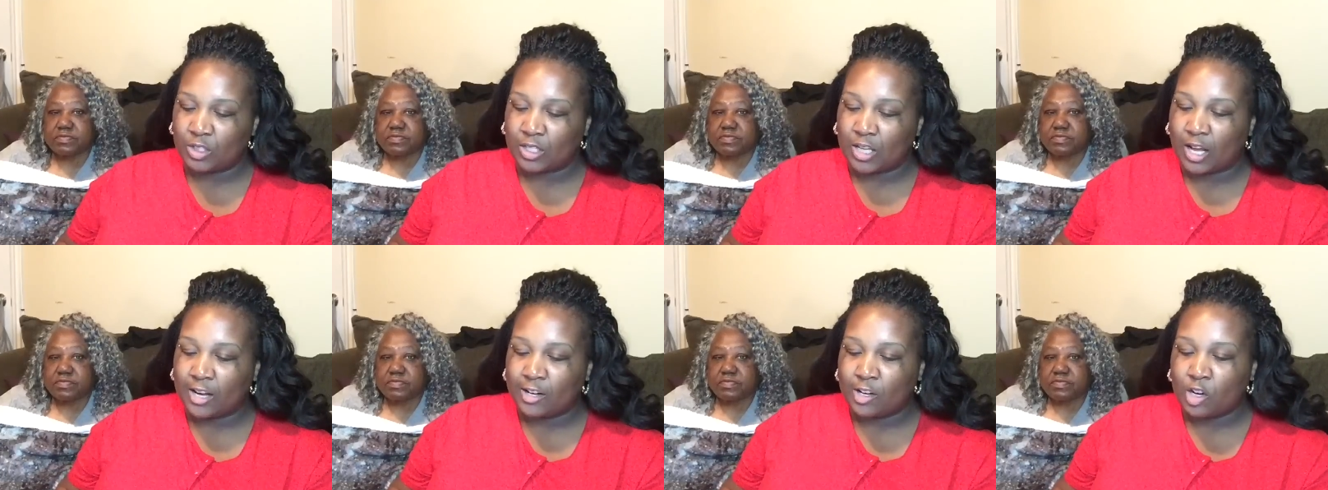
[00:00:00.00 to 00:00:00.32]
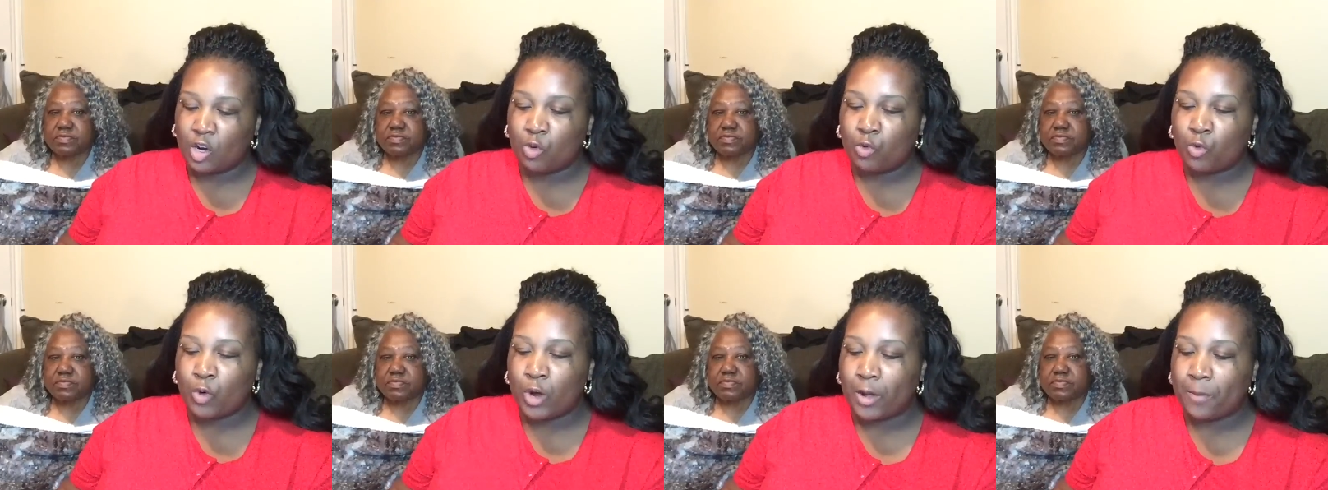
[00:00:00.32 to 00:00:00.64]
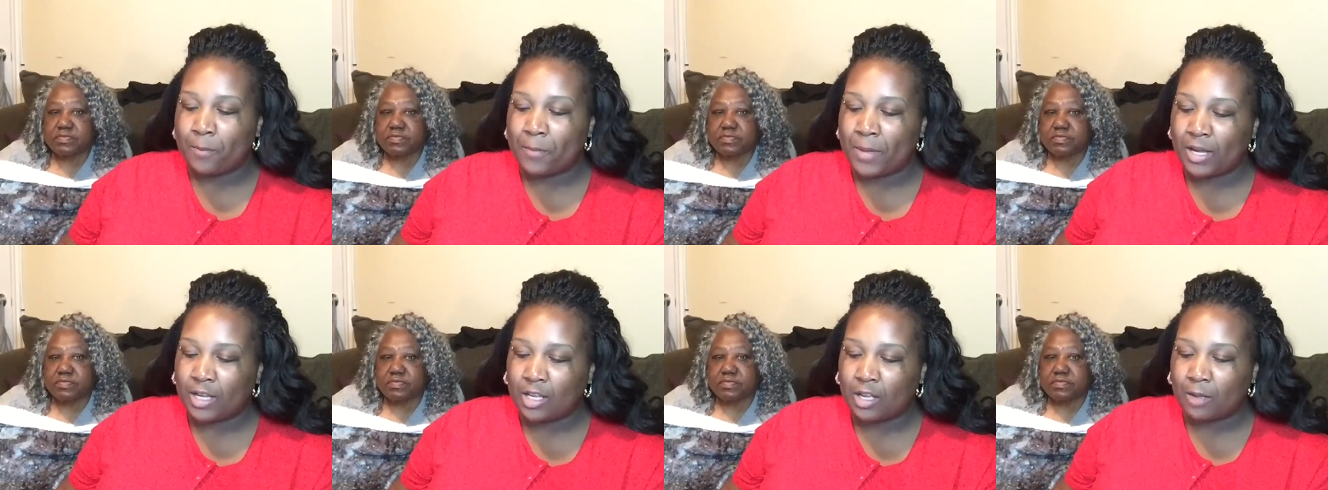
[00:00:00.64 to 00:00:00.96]
Speaker 1: I don't wear
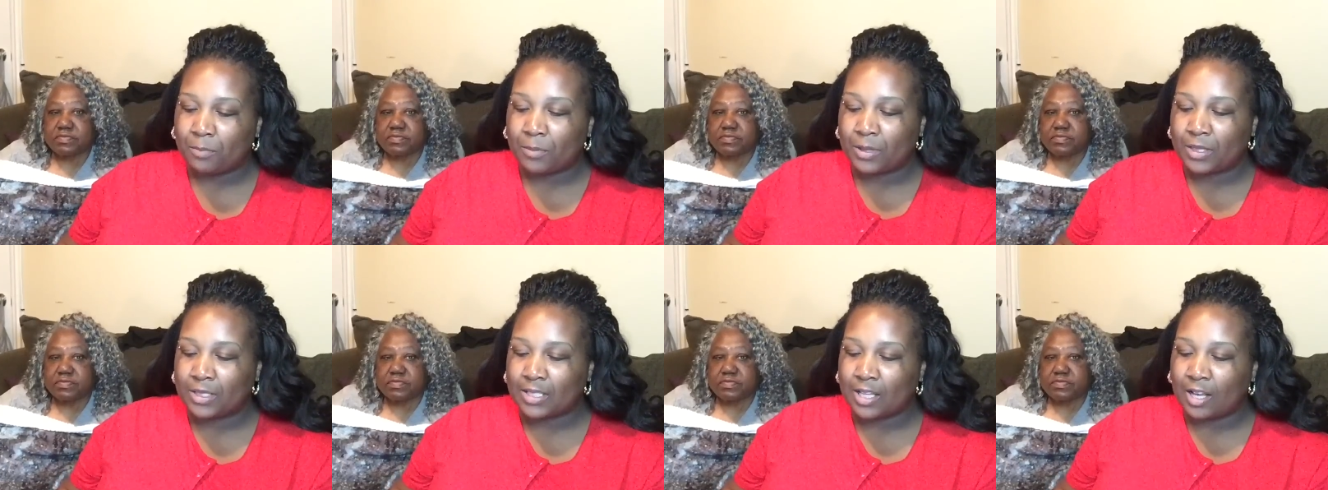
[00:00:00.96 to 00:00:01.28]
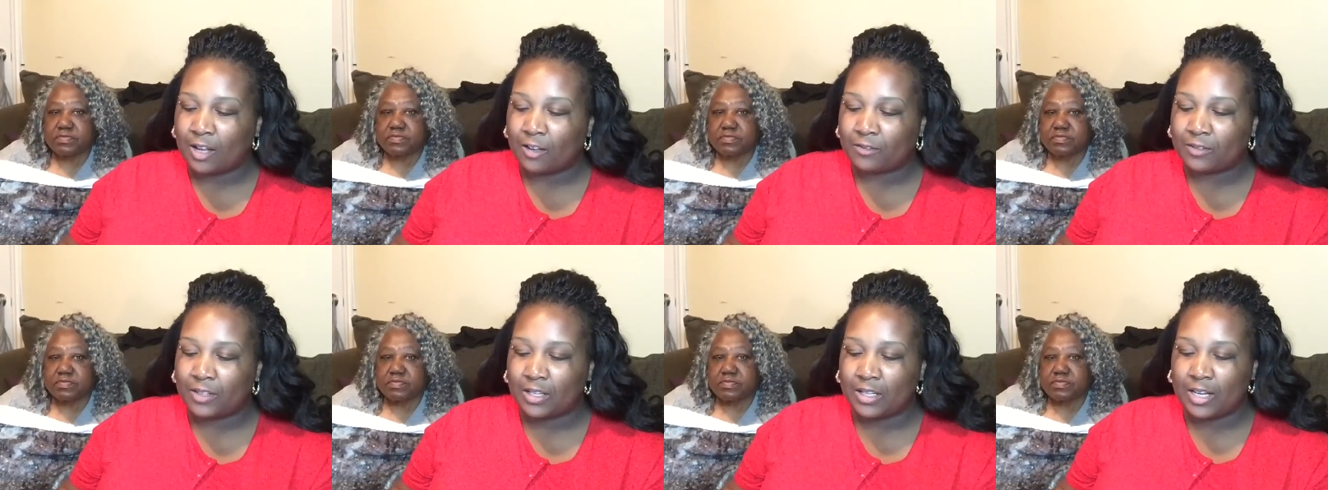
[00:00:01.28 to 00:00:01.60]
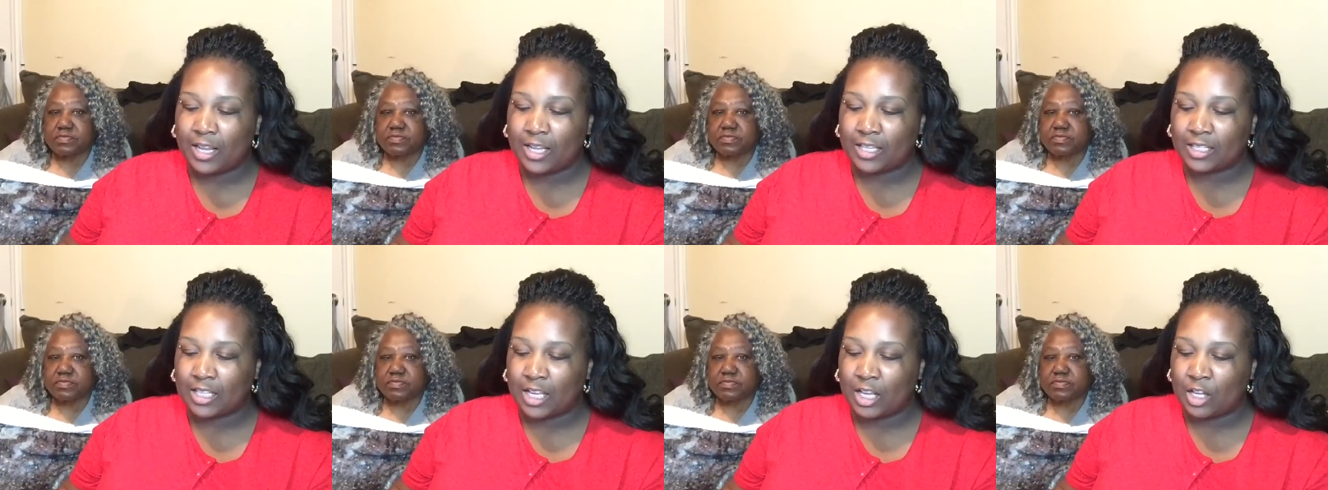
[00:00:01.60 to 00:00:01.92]
makeup as often
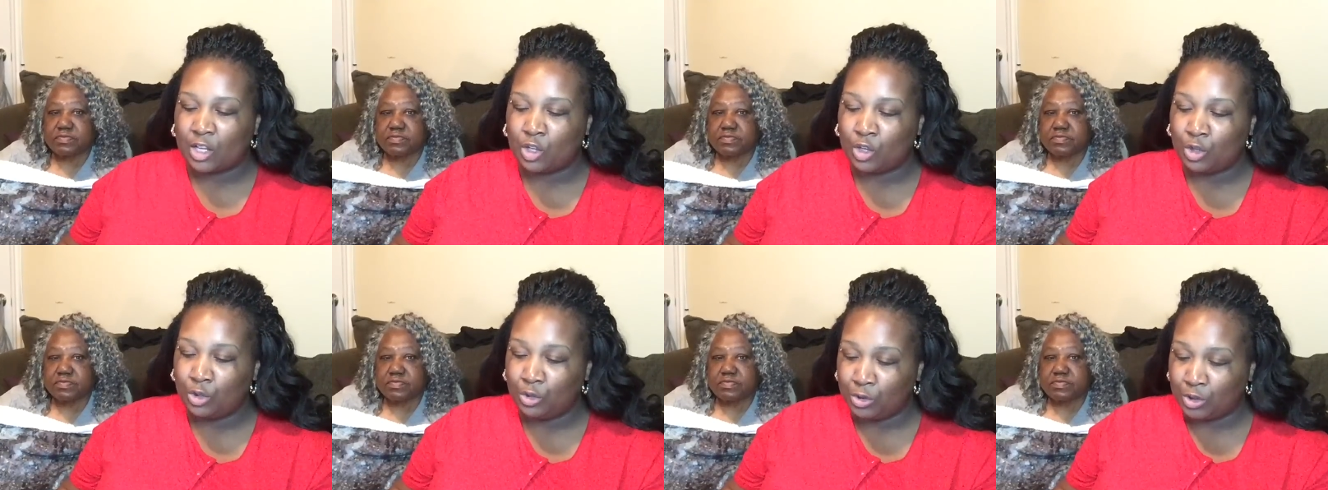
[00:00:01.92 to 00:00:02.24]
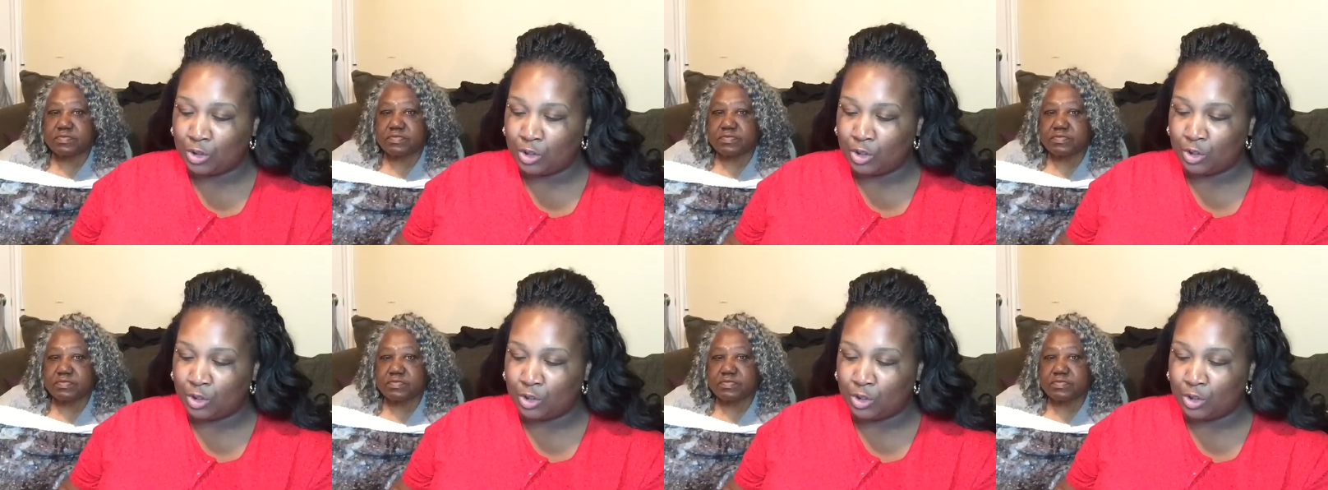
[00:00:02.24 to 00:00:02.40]
as I used